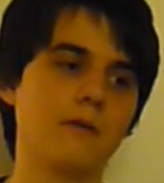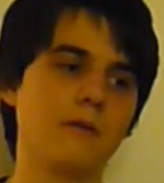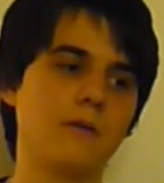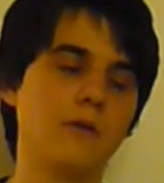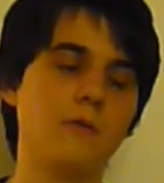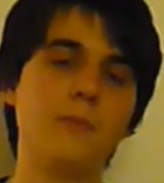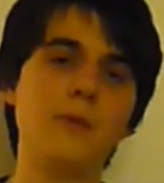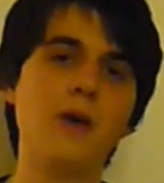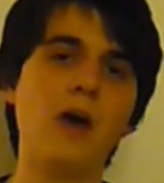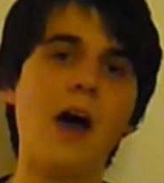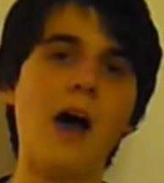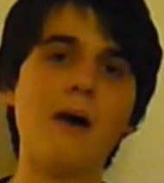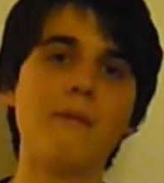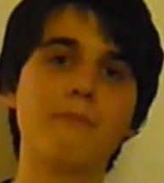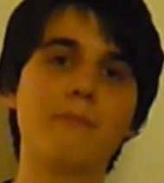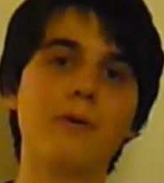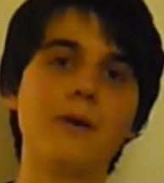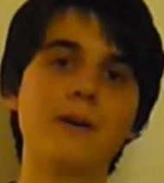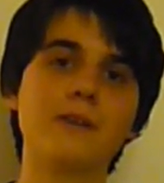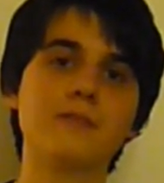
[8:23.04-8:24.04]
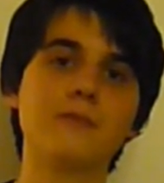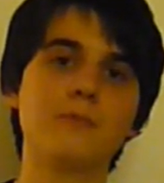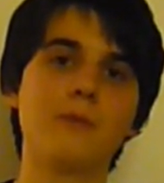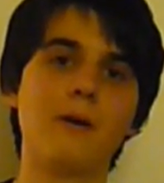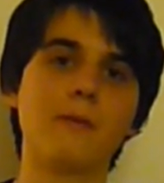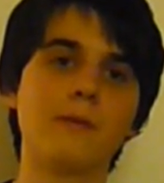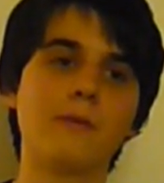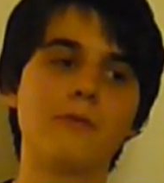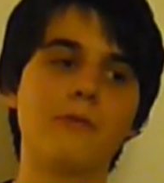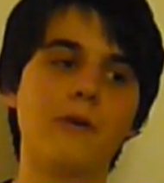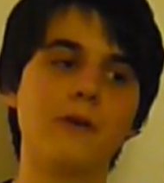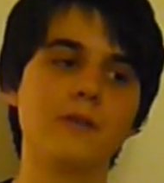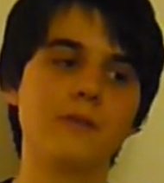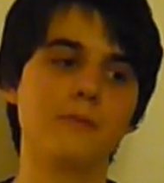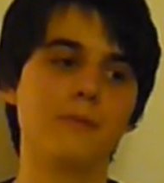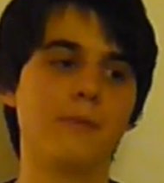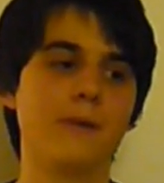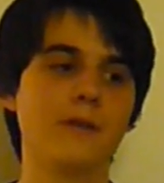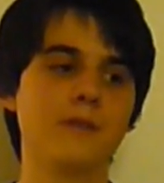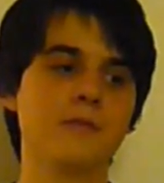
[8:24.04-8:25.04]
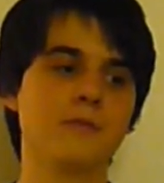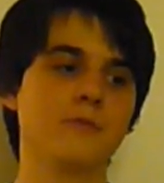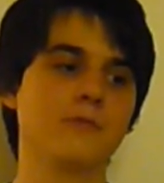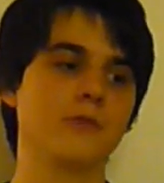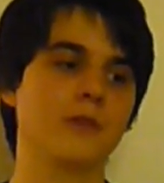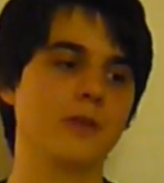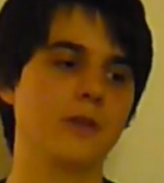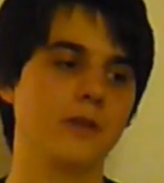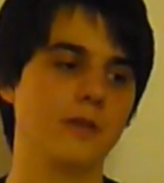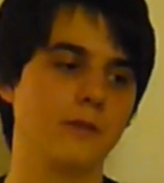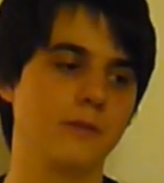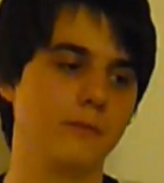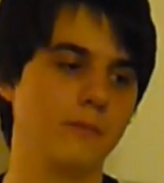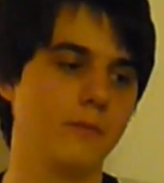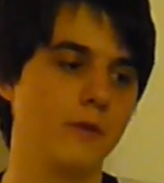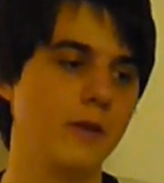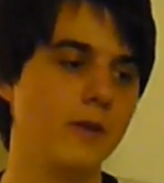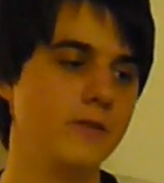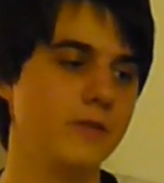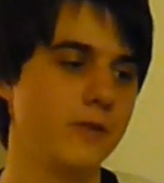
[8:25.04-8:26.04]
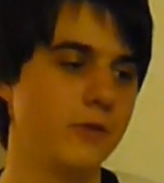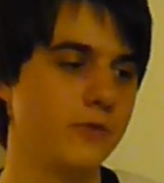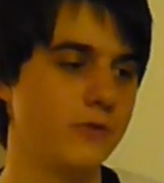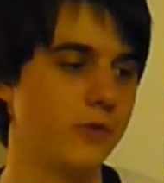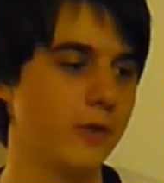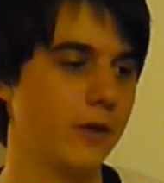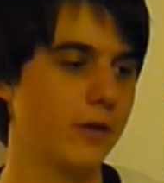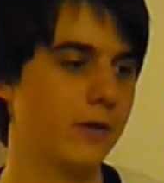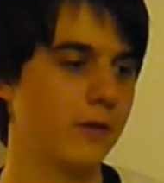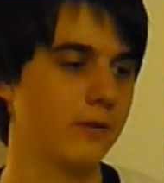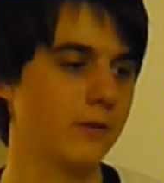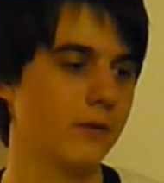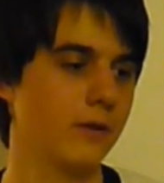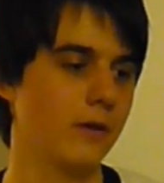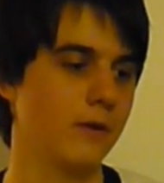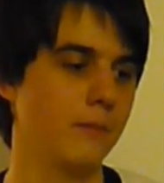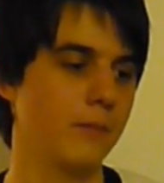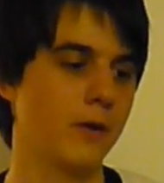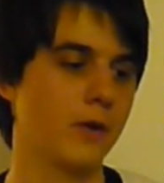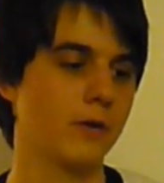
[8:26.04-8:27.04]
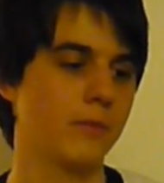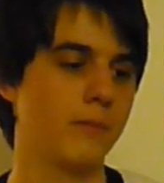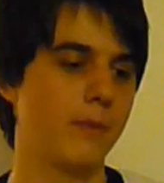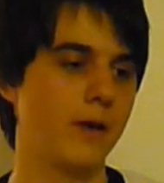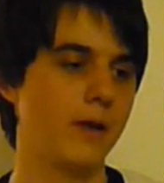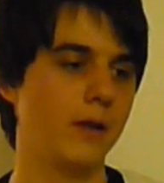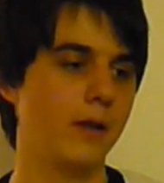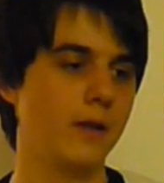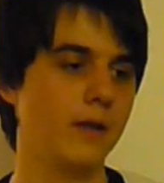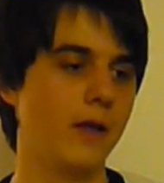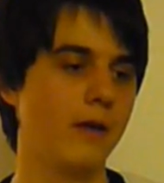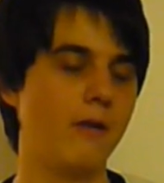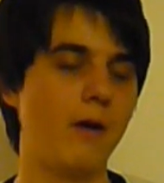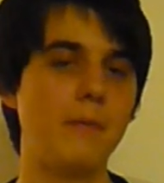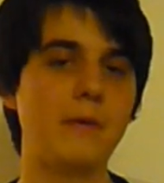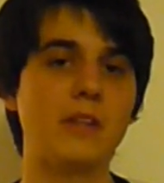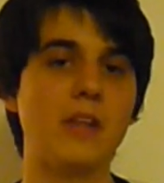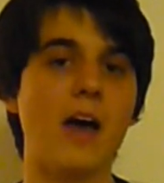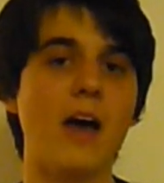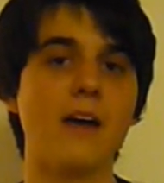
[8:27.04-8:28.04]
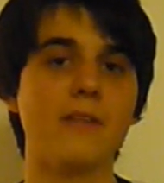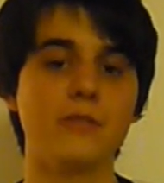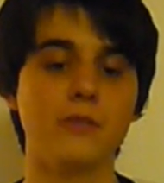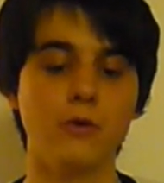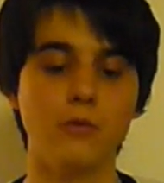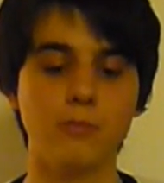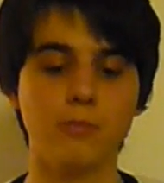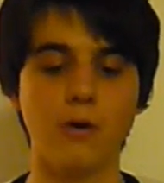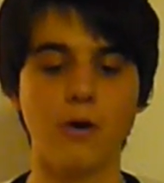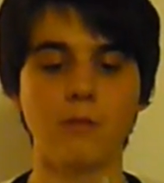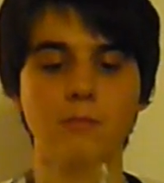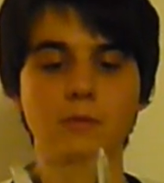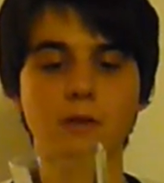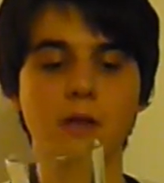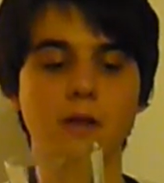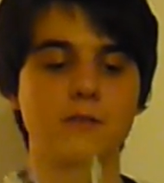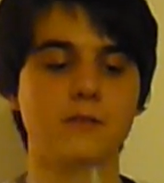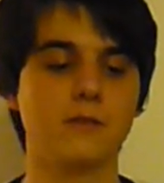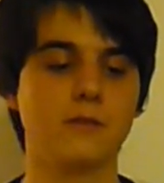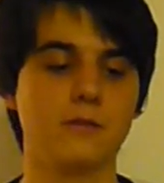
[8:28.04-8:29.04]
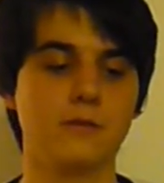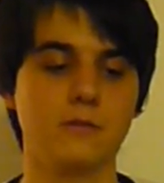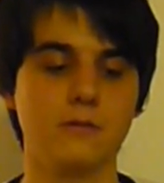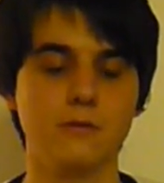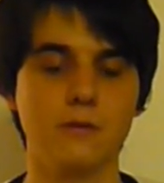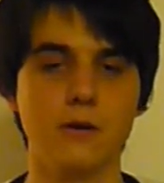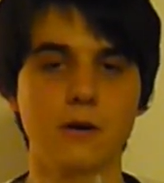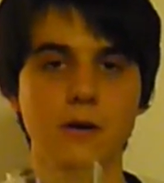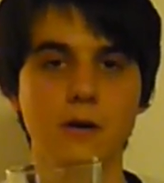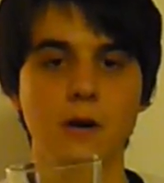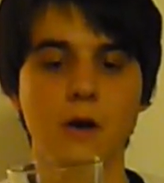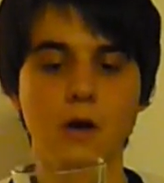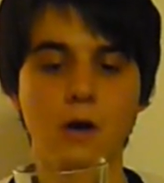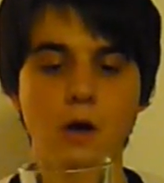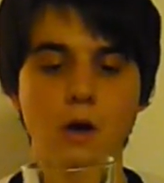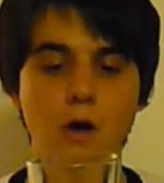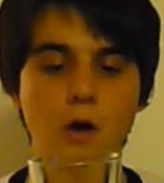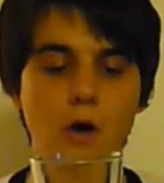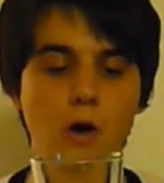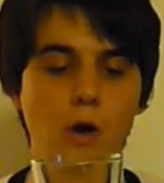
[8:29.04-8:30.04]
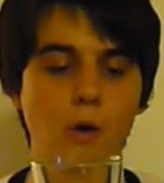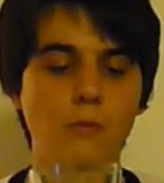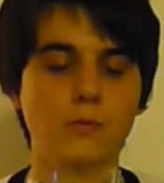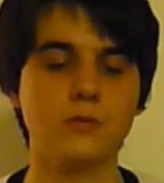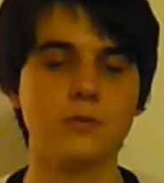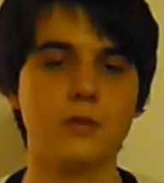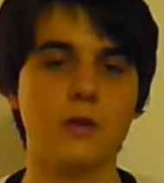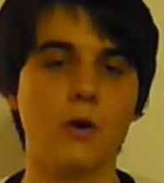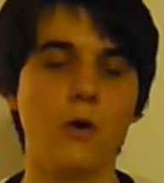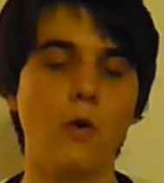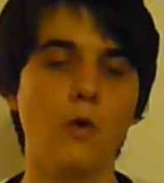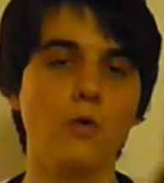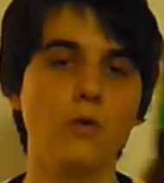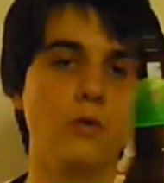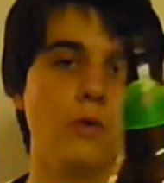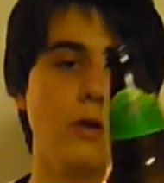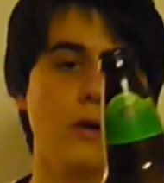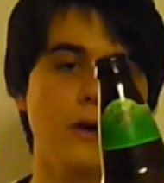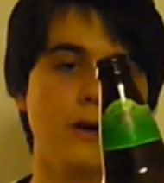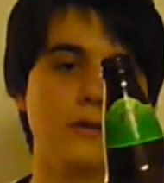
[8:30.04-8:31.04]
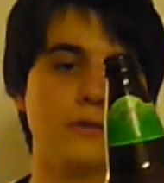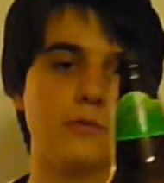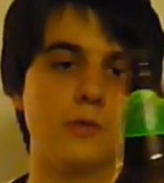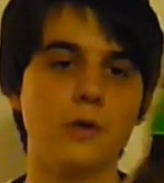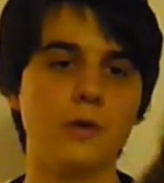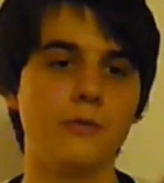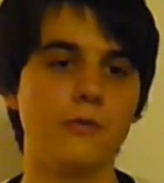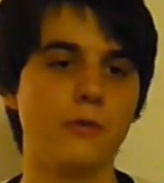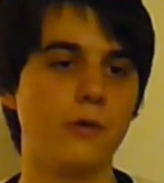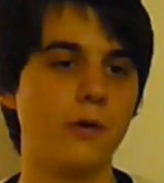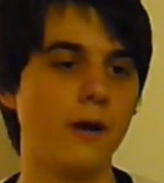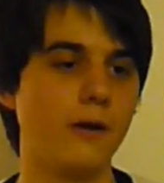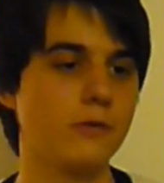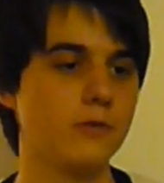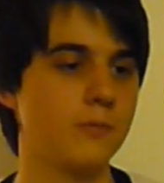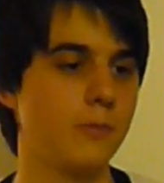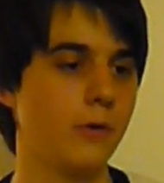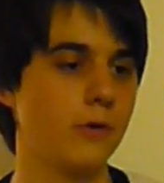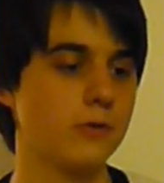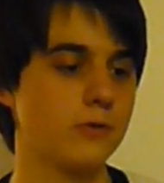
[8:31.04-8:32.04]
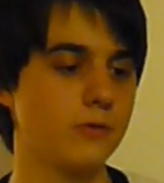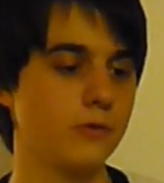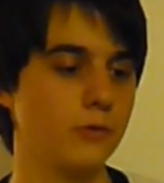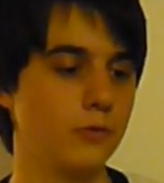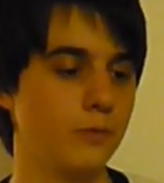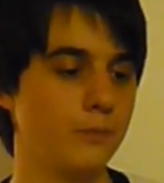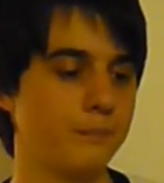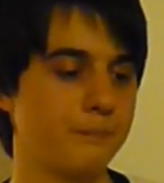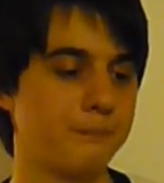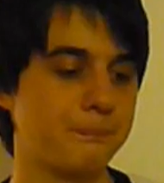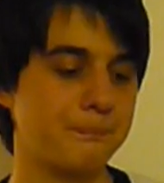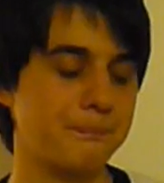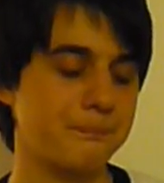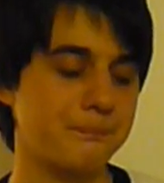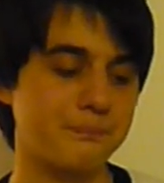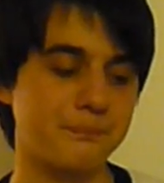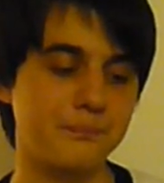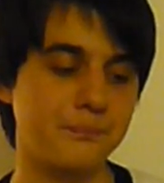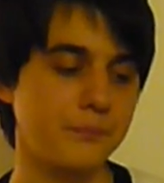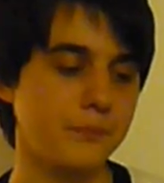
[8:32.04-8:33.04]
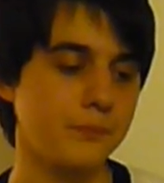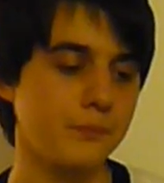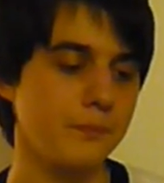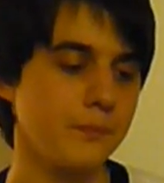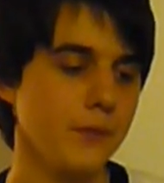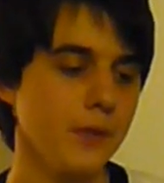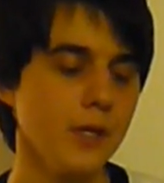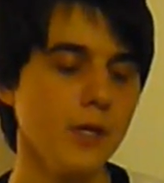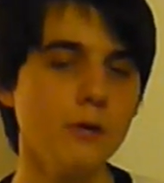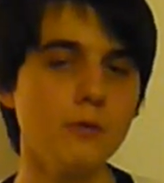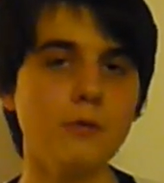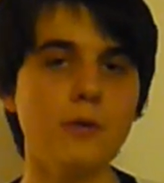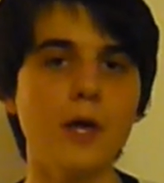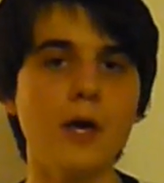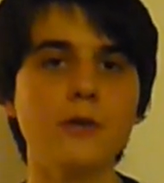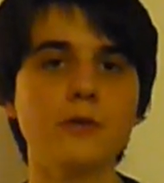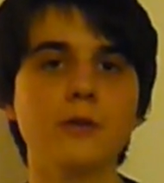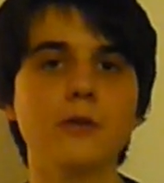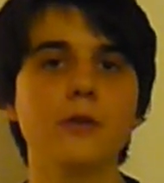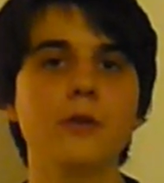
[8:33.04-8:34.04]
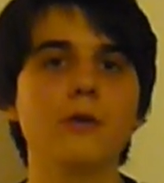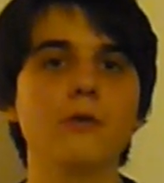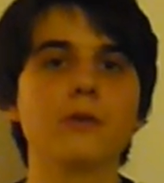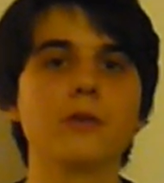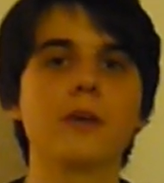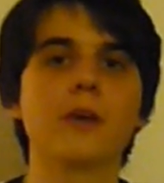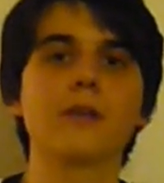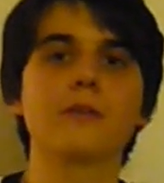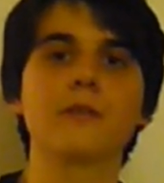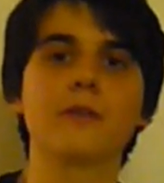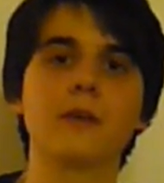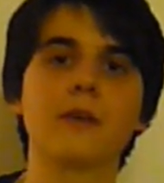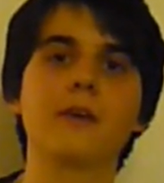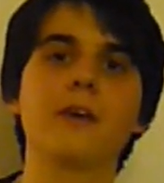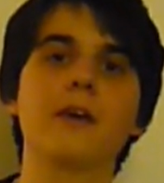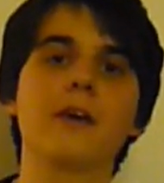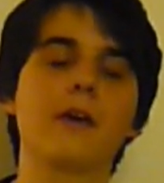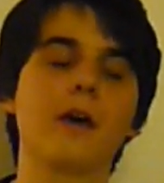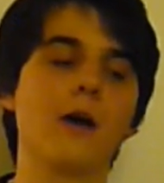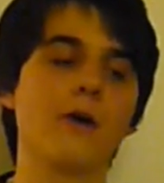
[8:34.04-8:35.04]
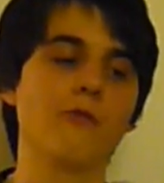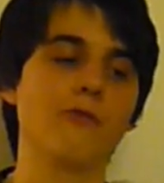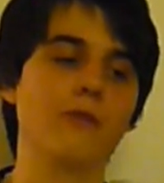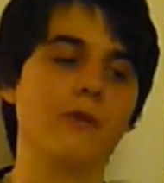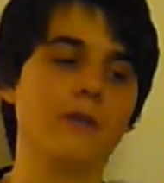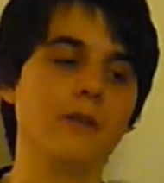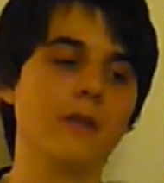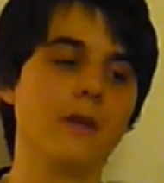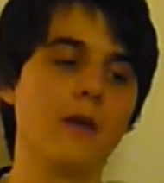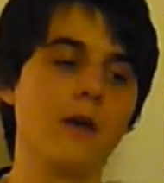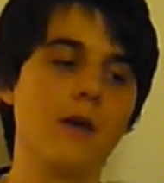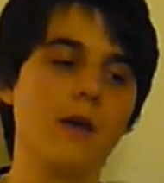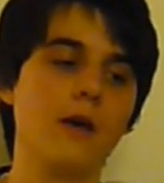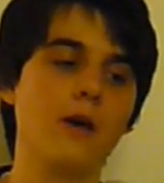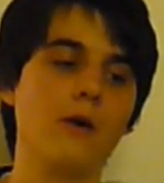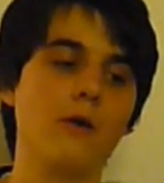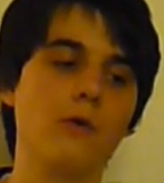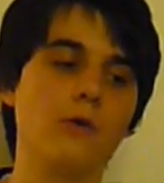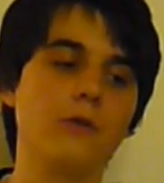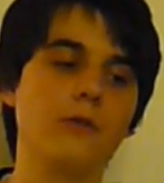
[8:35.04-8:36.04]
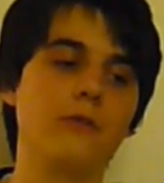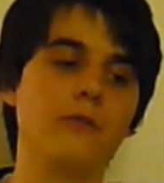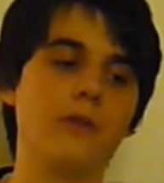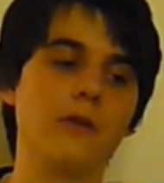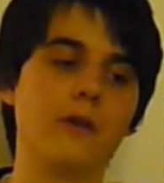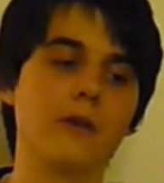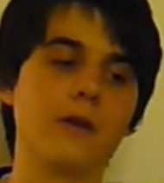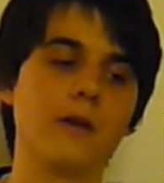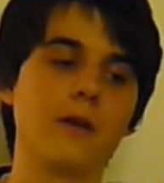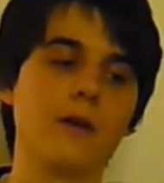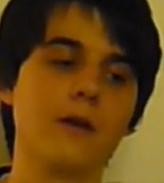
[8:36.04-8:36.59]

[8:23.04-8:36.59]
You'd be hard-pressed to probably find a better drinking, easier drinking American pale ale. I mean, I had no problem getting to almost the whole 24-ounce bottle without, getting a kick out of it or anything.